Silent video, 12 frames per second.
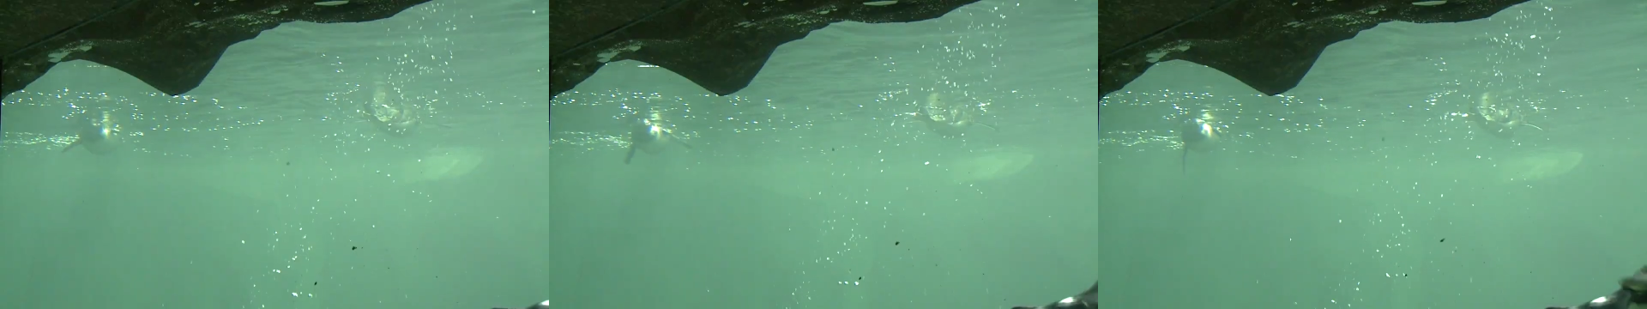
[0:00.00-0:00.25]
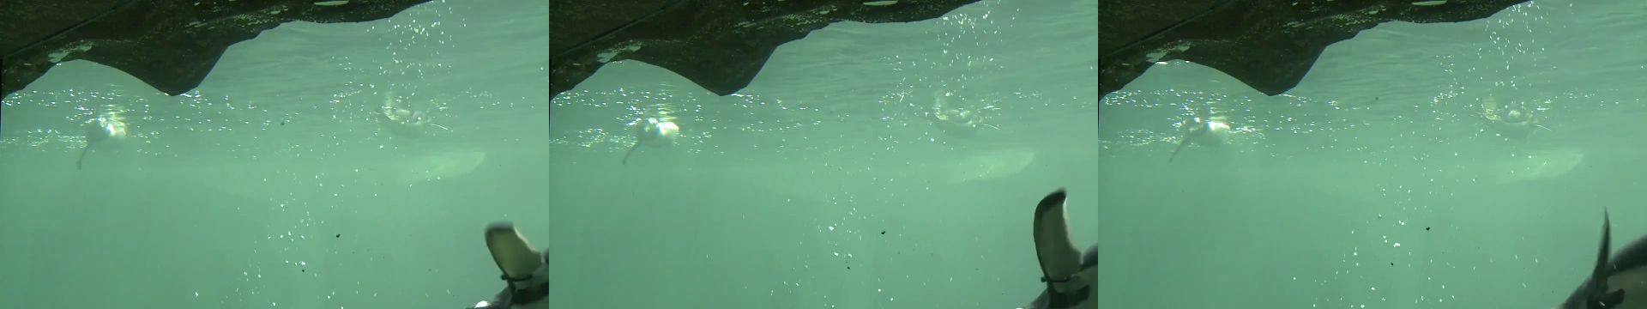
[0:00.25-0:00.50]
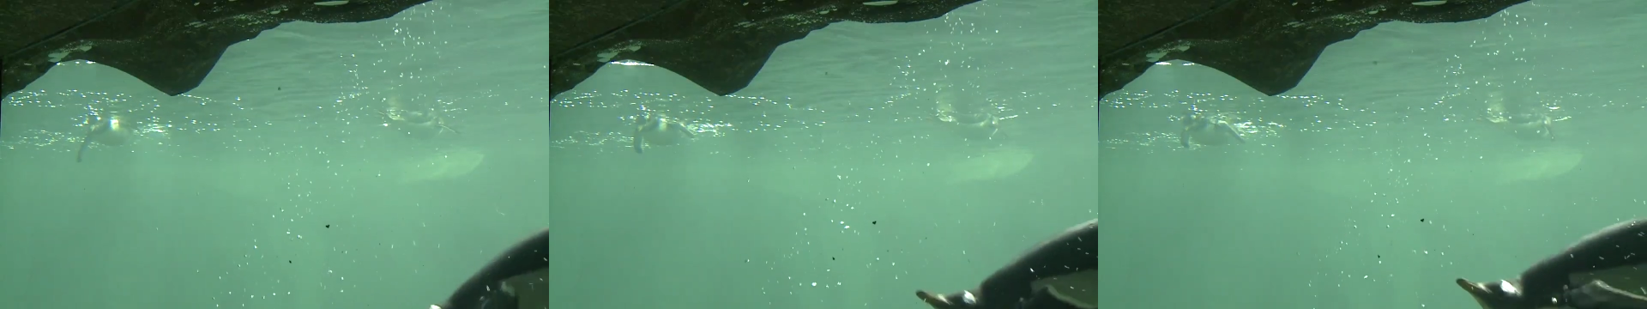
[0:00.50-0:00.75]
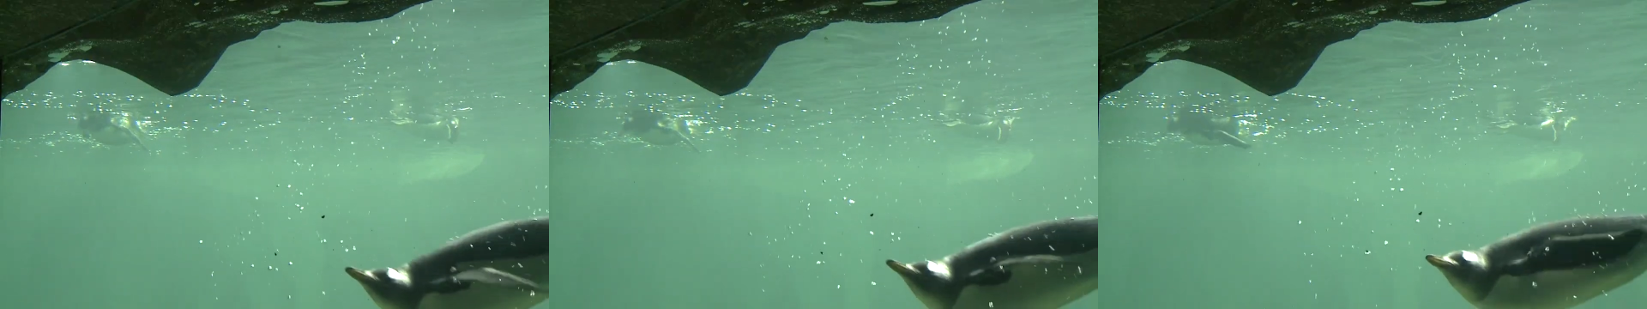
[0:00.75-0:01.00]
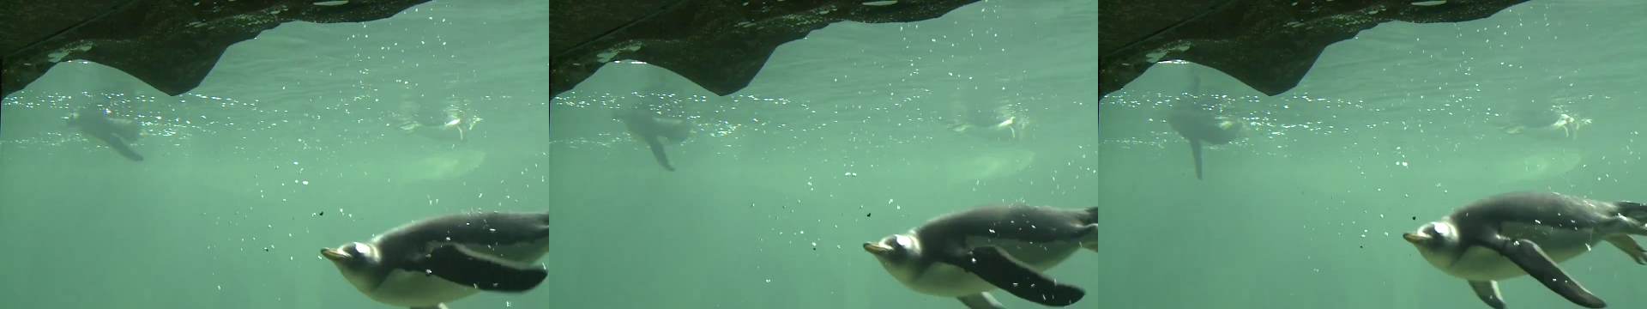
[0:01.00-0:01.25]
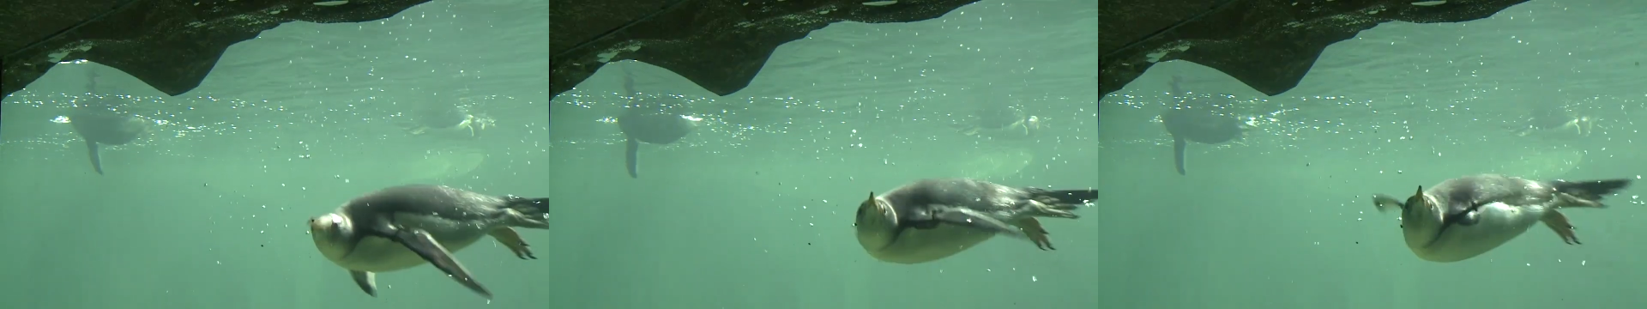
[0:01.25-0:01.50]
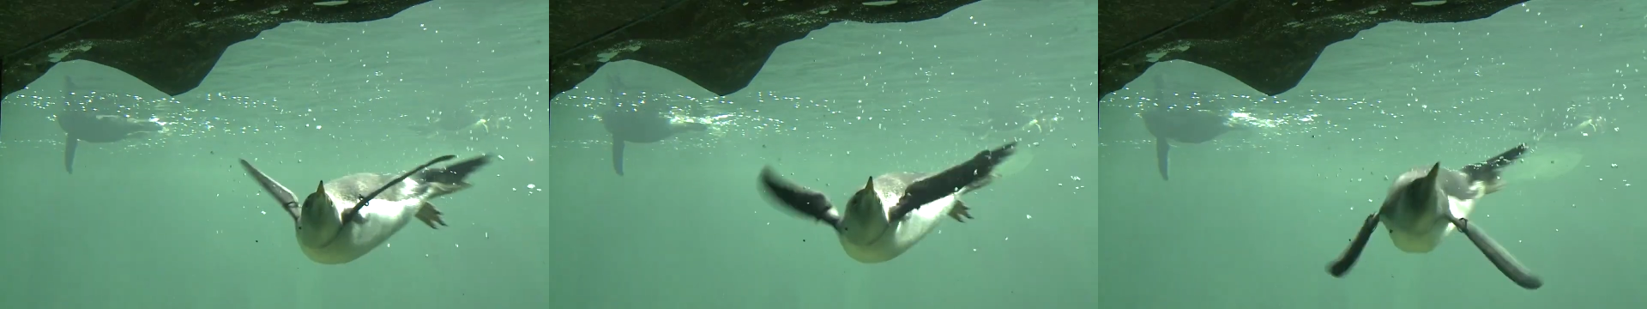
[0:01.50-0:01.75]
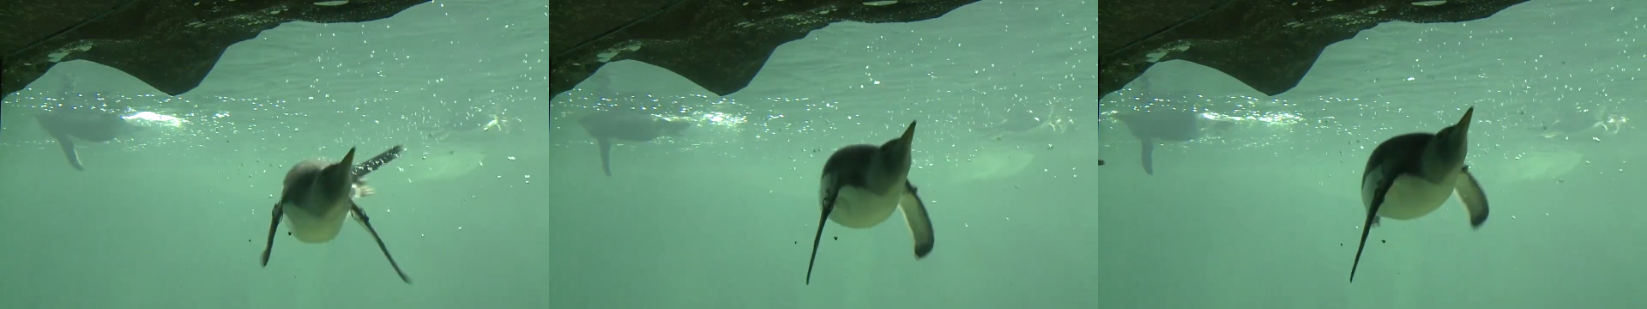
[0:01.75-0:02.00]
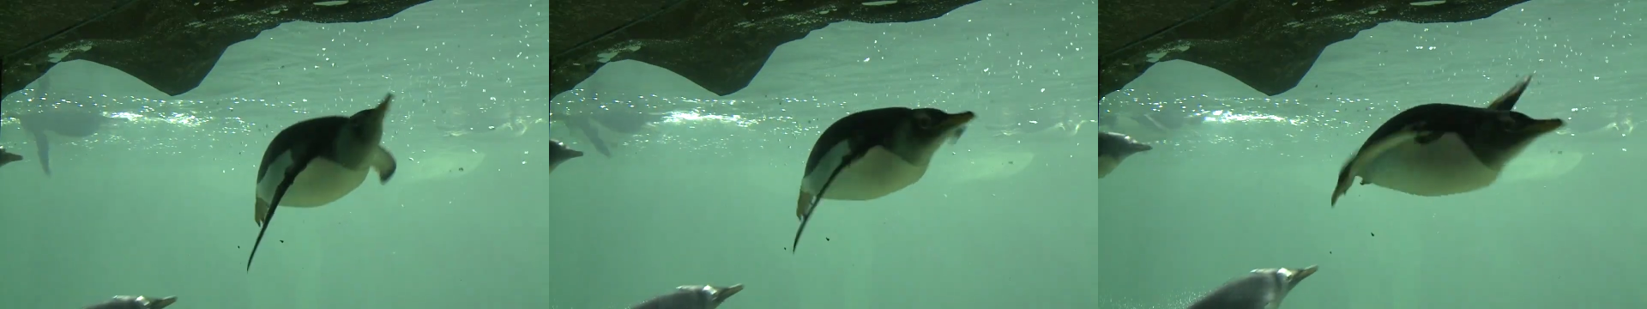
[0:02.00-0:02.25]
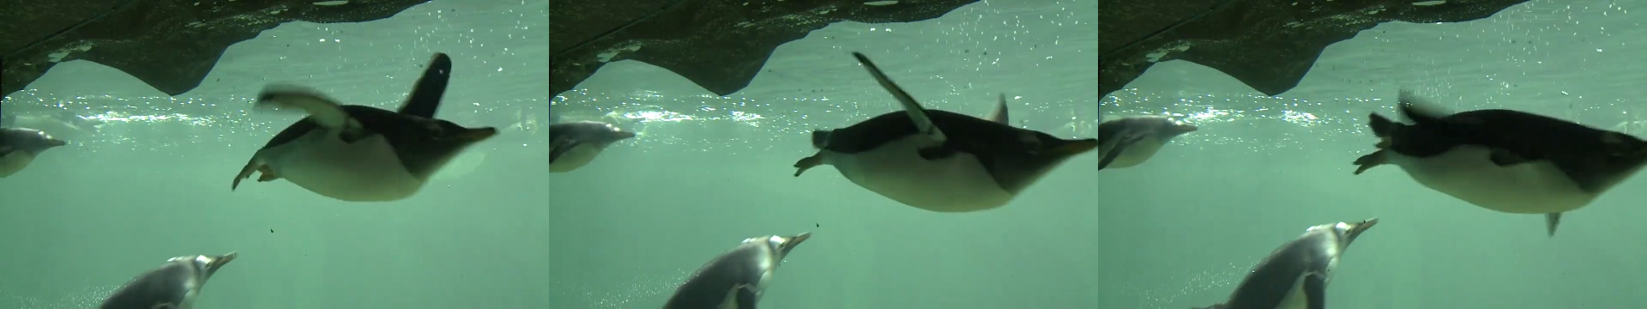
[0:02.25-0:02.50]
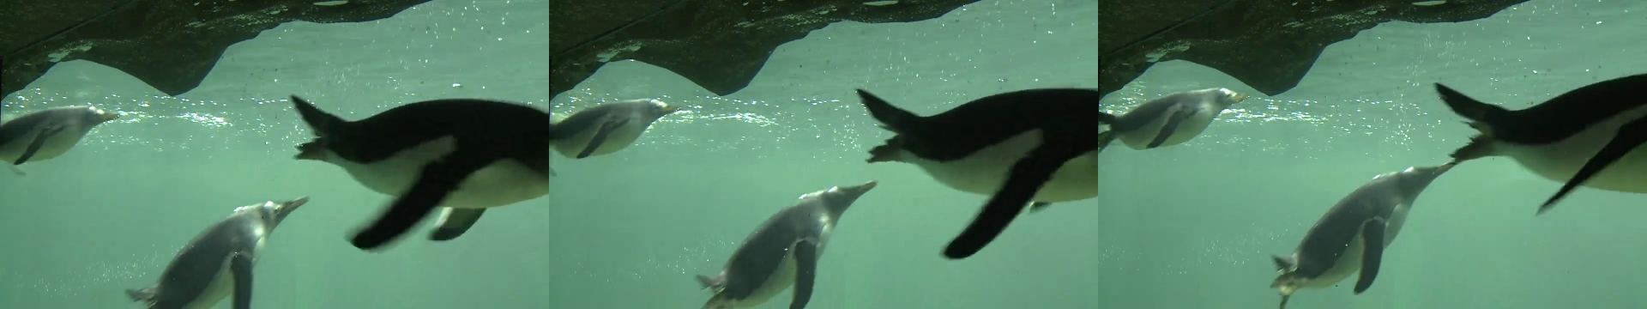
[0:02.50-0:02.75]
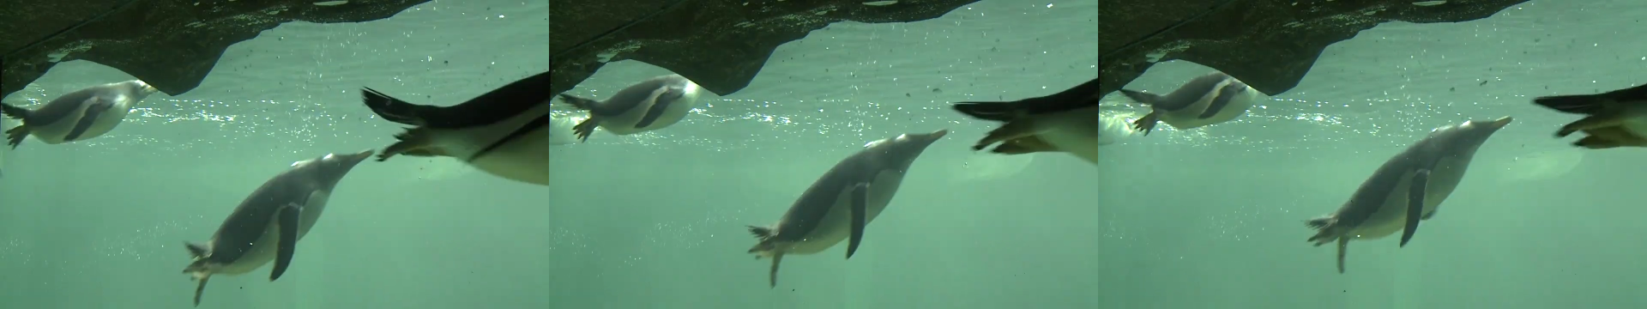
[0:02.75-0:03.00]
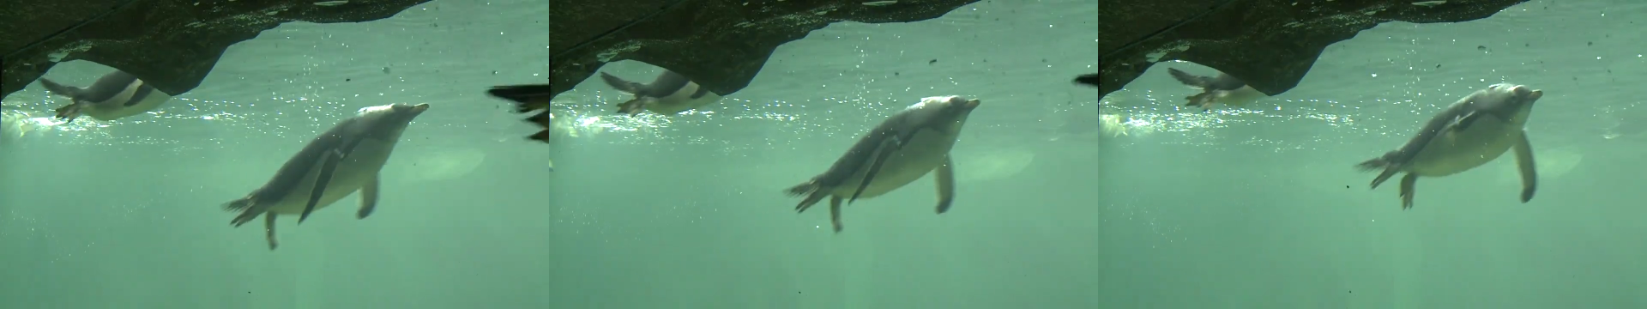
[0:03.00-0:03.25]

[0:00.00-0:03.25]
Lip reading: Nobody's mouth can be seen.